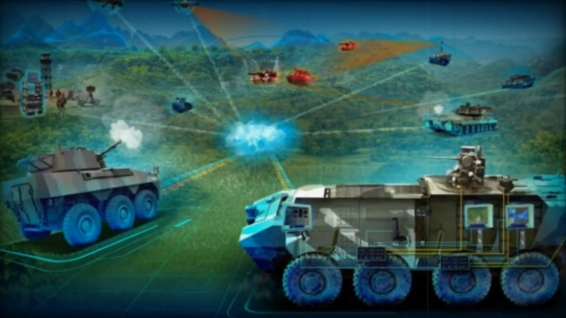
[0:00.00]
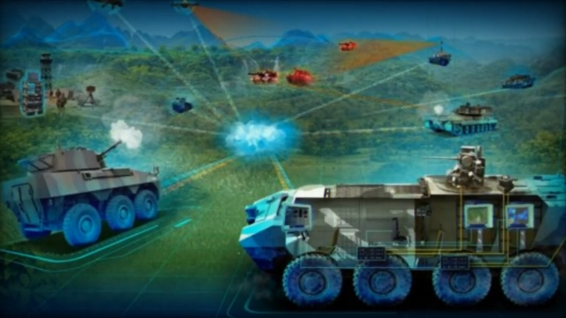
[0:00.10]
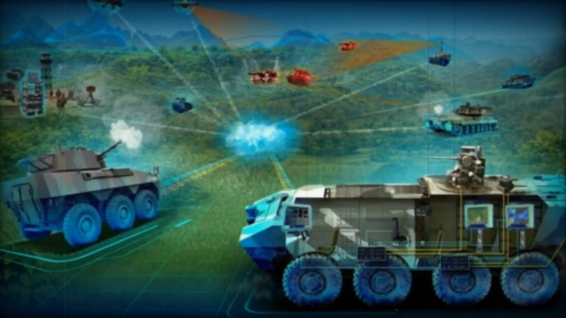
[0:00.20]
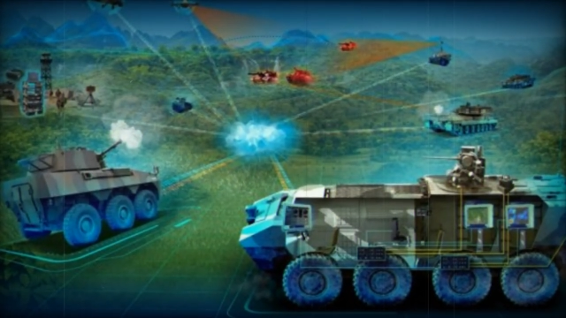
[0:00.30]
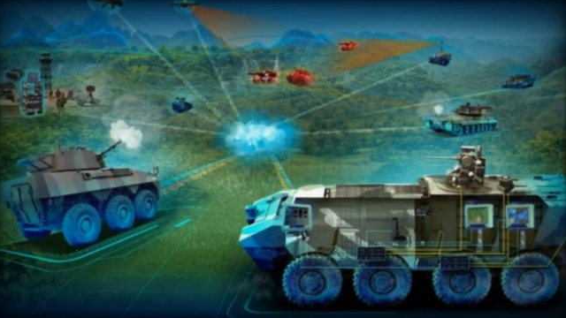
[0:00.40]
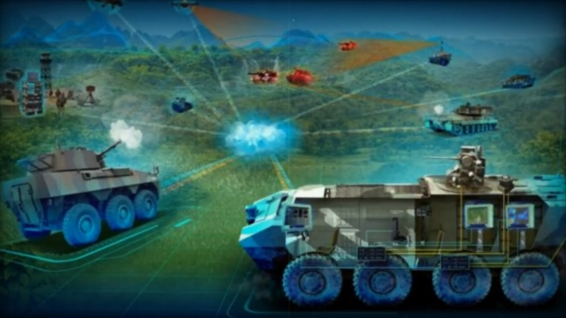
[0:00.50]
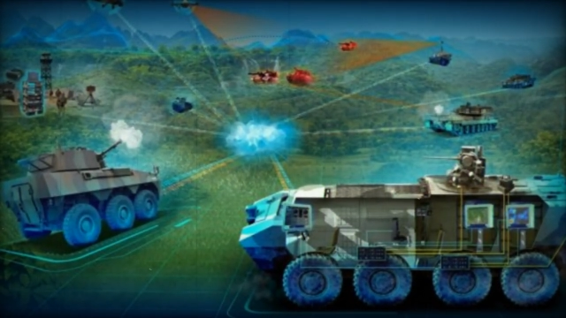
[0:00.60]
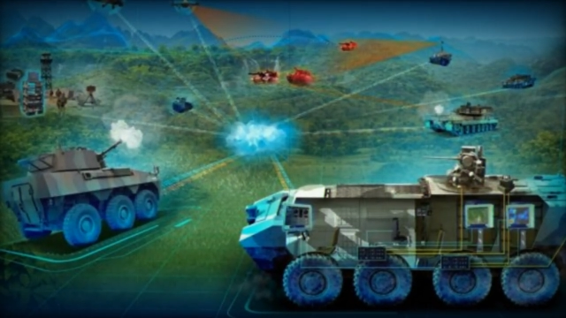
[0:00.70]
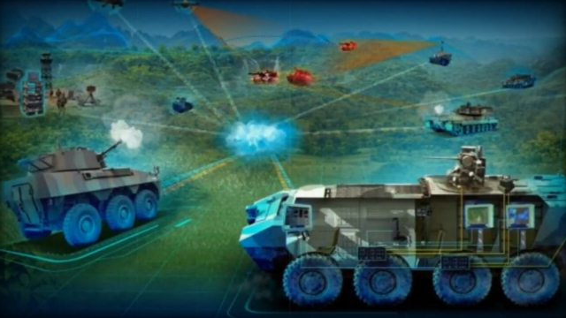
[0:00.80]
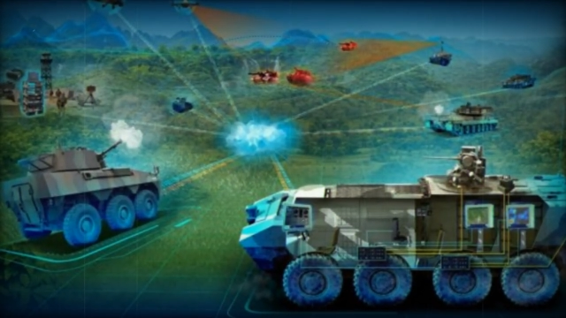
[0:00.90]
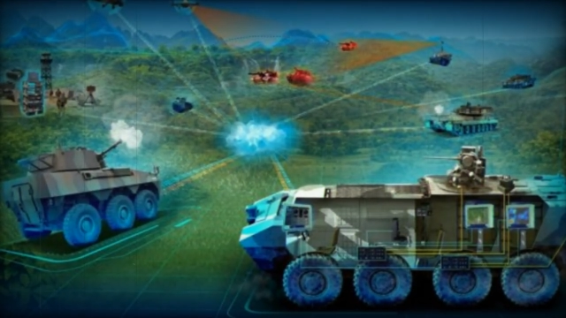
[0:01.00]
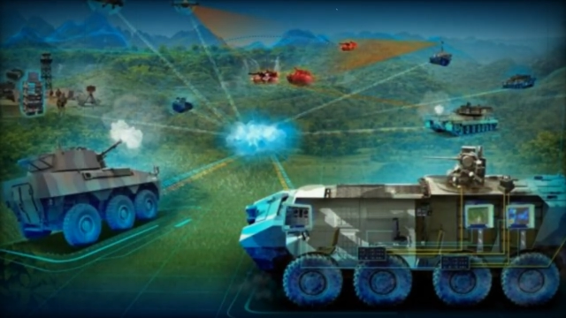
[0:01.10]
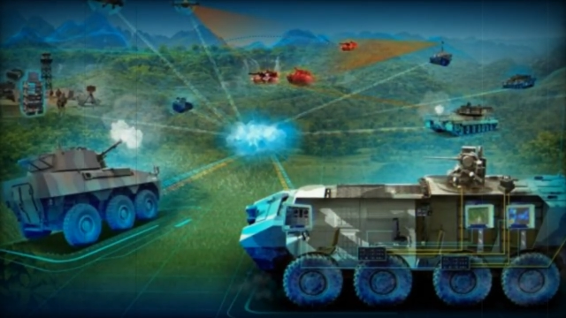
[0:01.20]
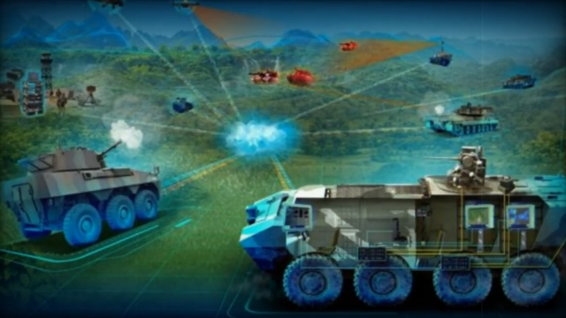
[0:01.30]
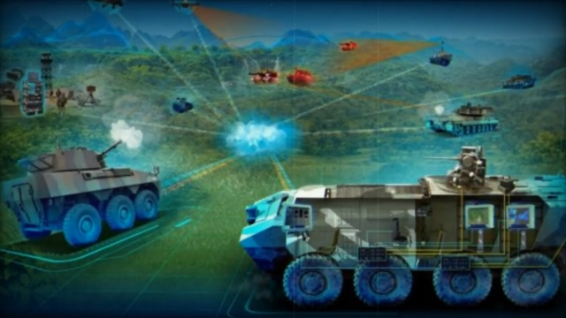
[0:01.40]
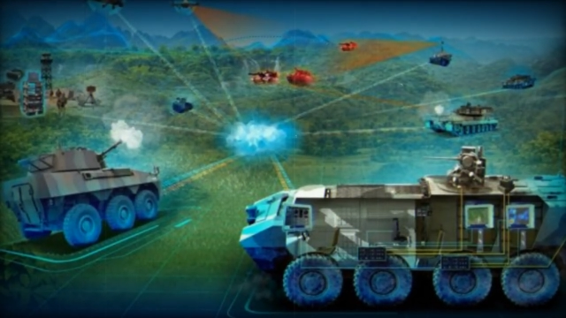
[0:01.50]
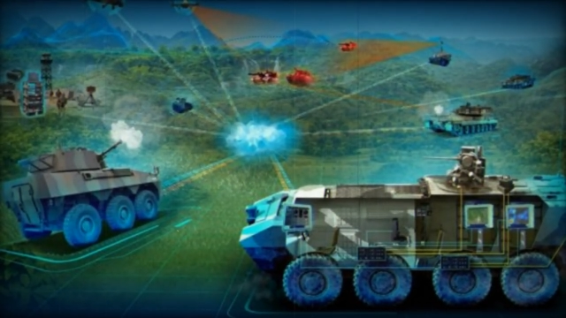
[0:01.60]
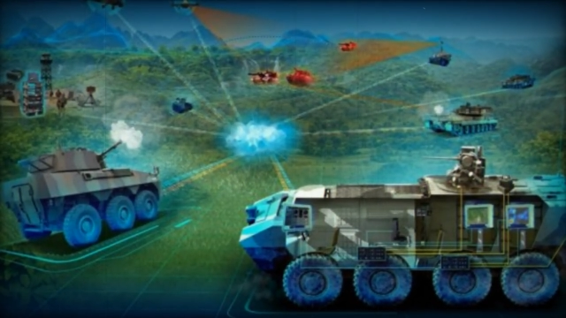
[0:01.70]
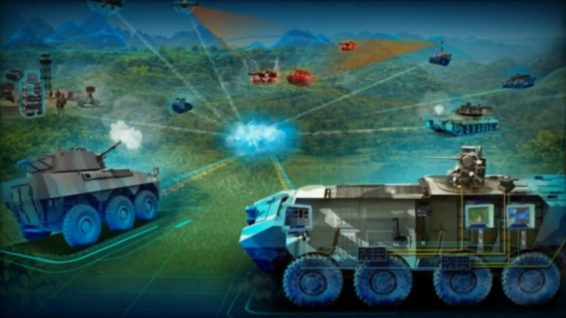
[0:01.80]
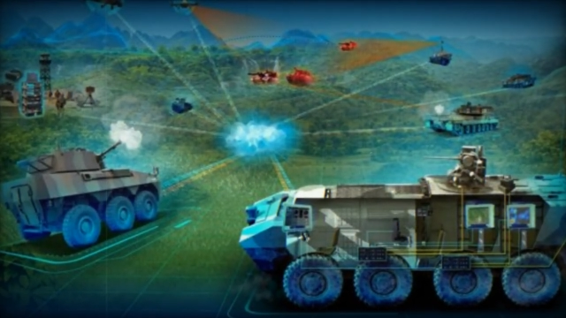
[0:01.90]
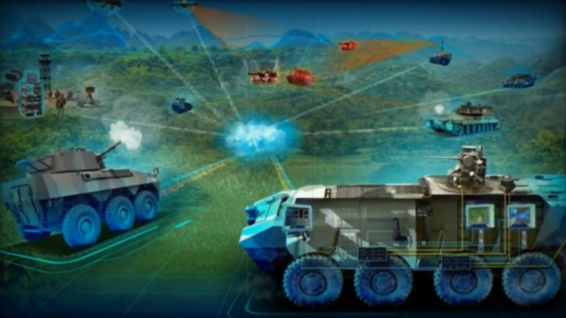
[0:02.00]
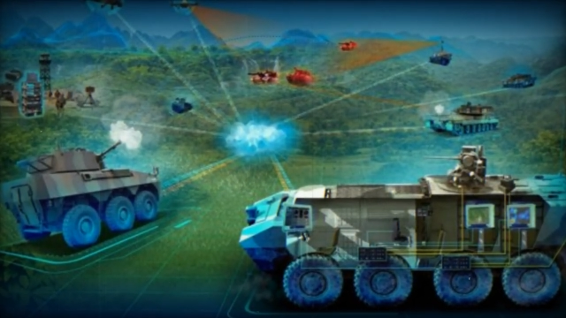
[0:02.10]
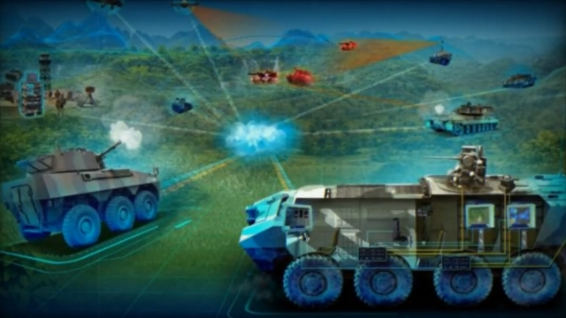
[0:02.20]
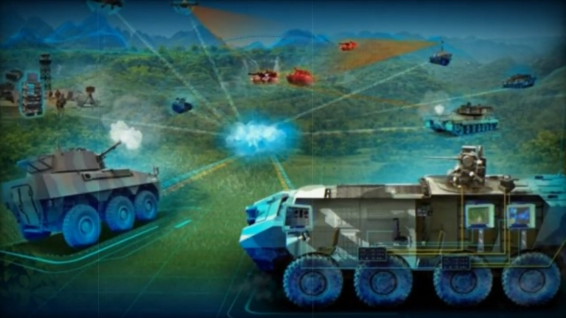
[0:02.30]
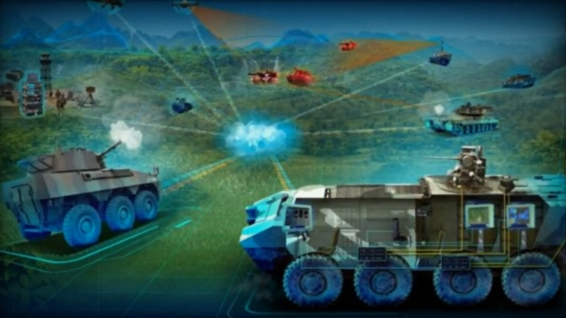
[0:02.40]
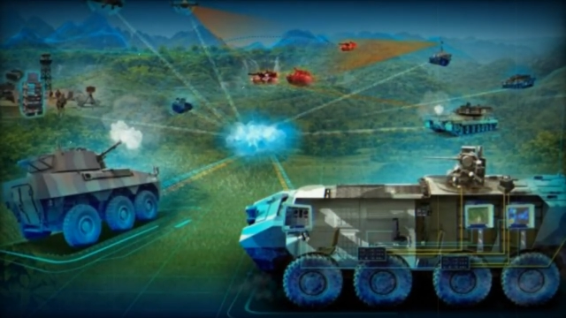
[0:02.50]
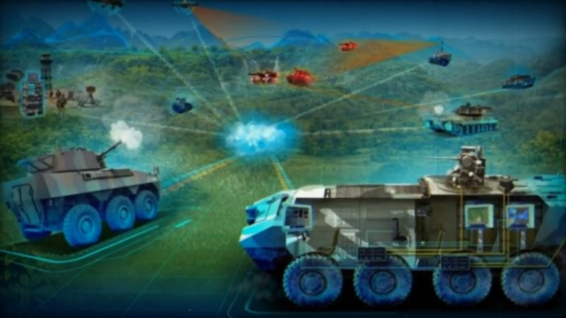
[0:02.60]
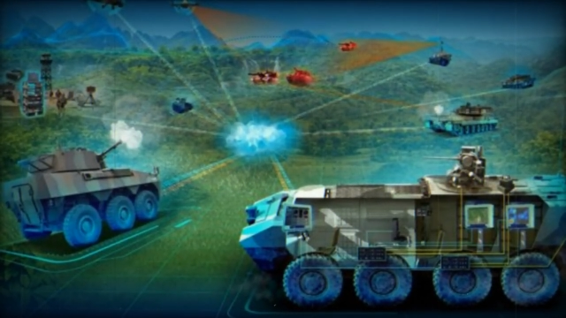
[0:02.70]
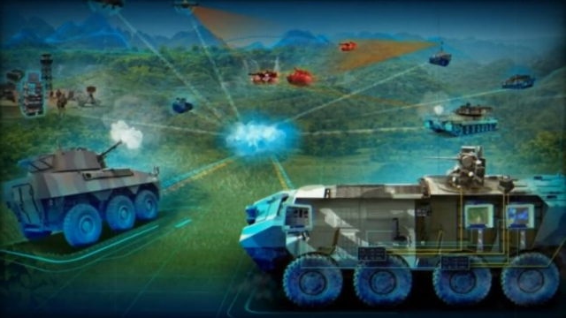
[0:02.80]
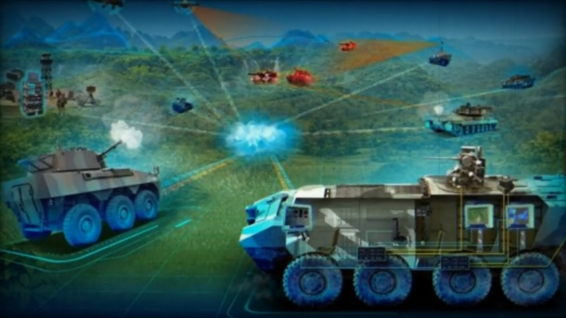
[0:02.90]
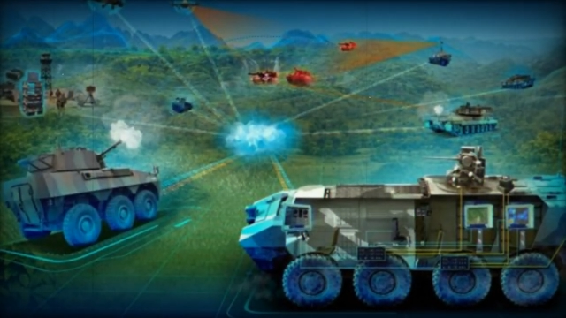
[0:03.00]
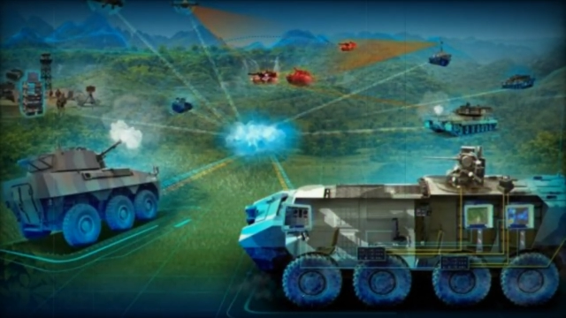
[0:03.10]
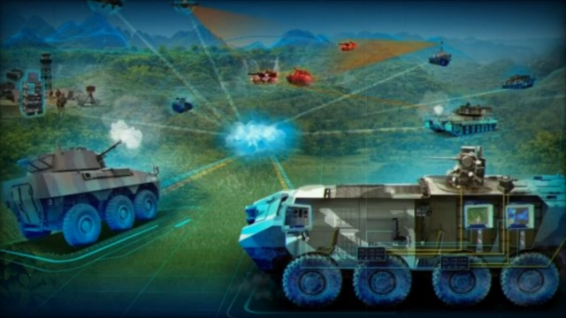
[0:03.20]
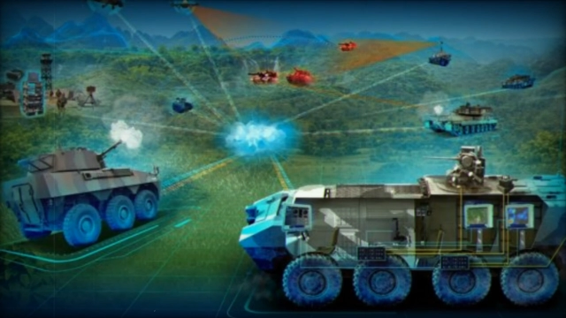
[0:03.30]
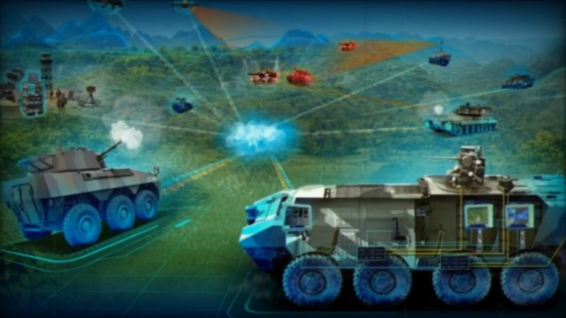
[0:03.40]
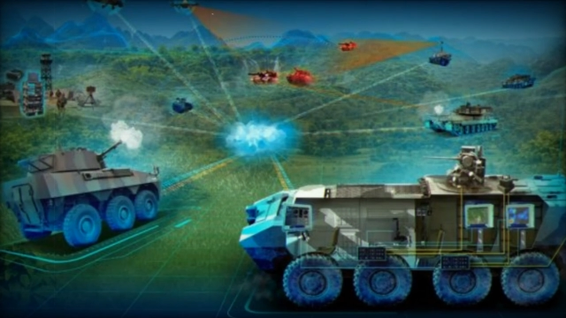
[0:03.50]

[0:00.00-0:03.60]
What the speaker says: (no speaker visible)